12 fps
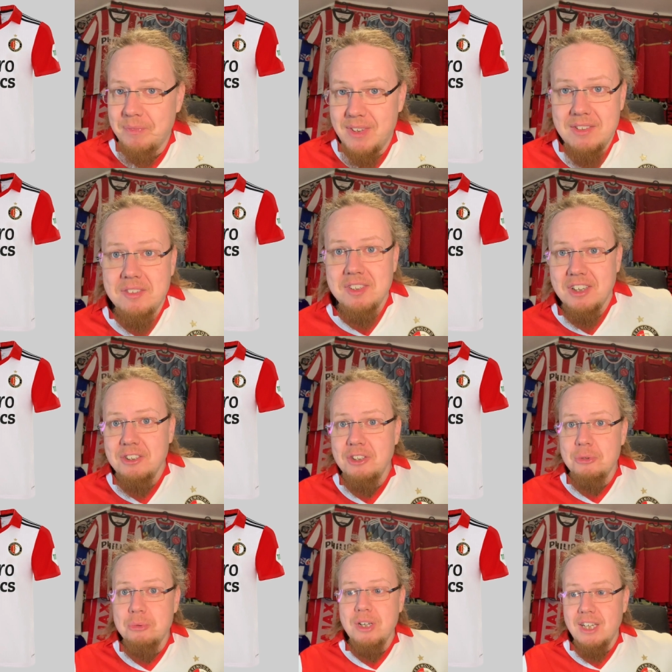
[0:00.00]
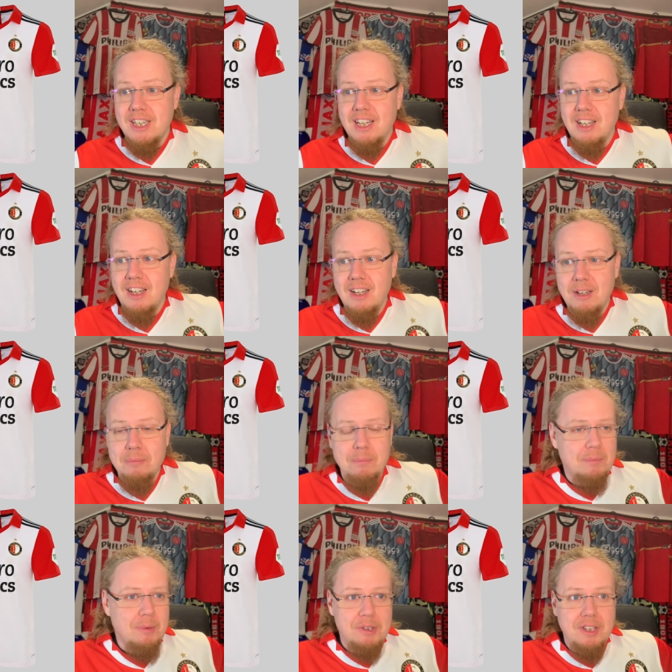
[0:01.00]
this is how you do a, a
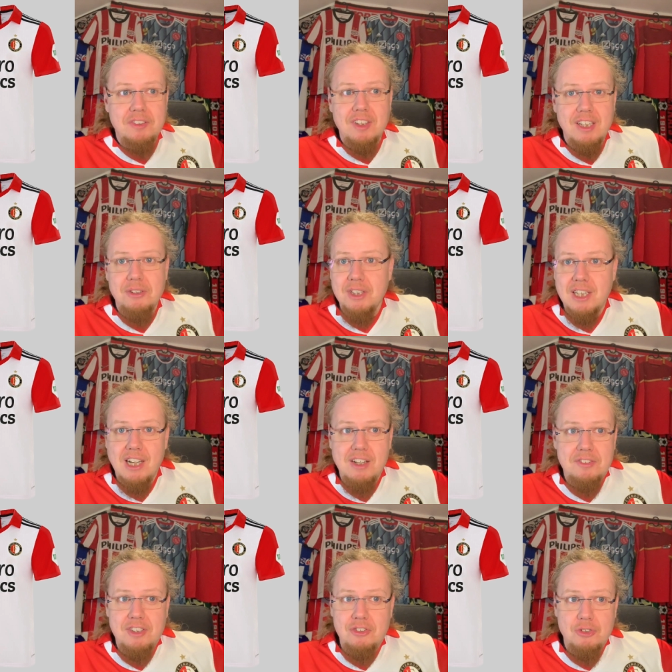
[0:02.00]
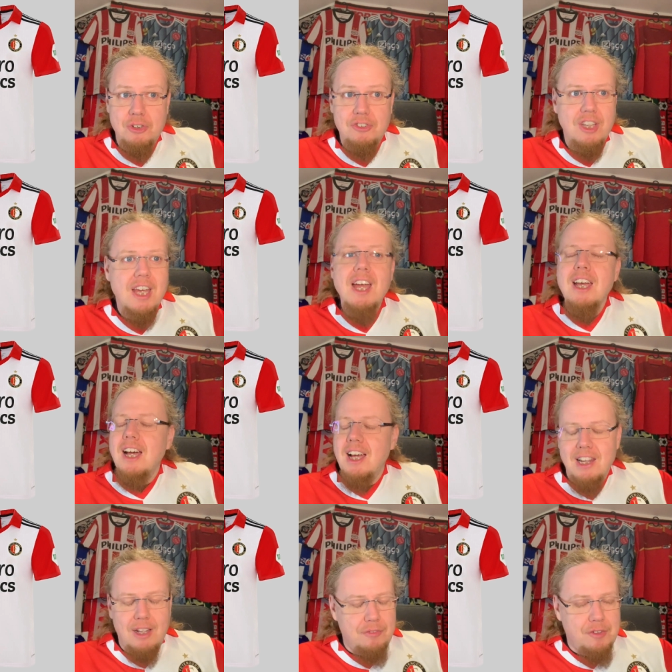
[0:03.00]
modern take on a classic jersey. I
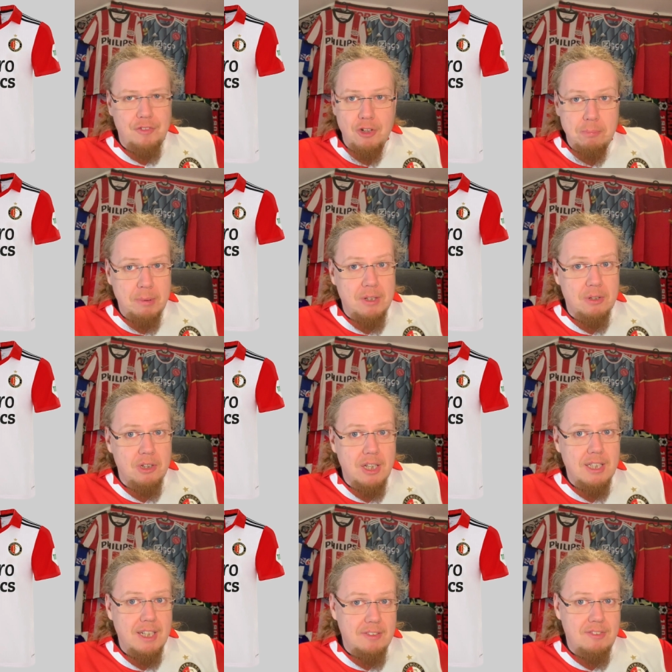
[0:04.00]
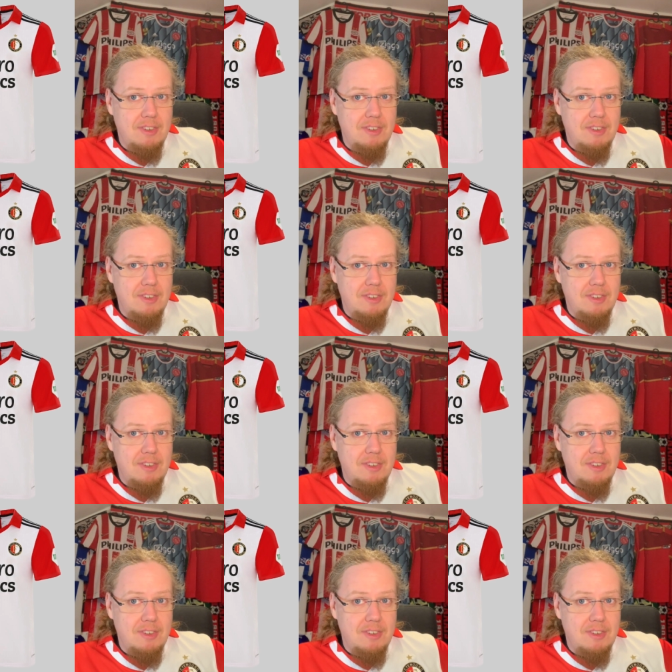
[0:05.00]
love the floppy collar. Yes,